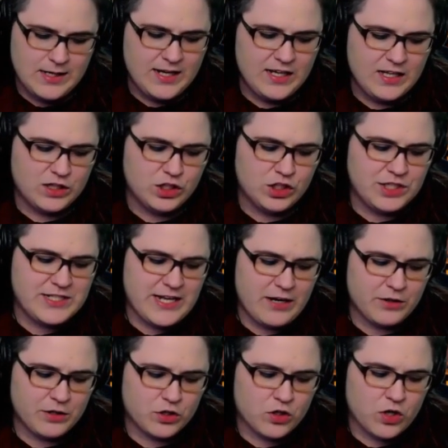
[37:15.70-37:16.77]
He looked
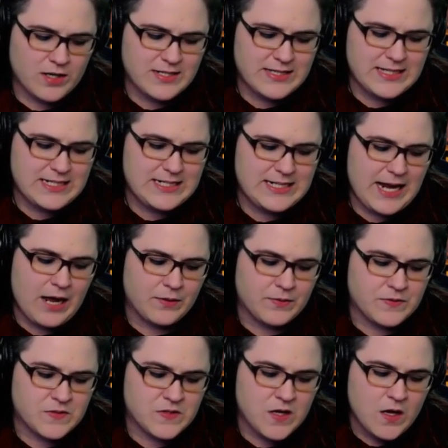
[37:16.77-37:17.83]
out across the
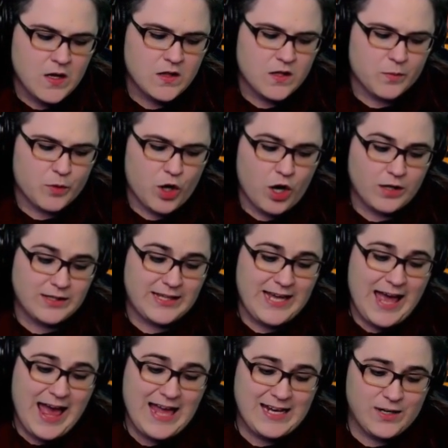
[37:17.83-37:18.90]
downs. There were
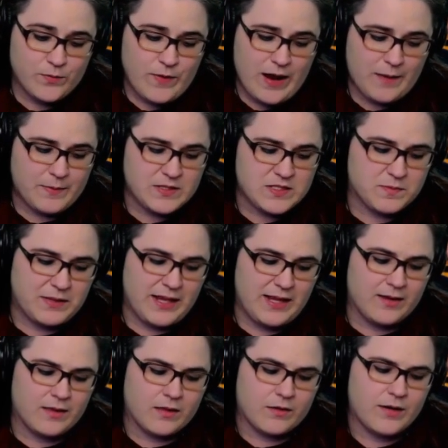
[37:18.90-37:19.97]
hardly any rabbits
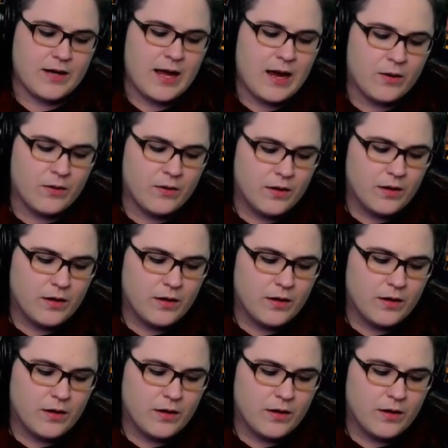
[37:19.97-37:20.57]
playing there now.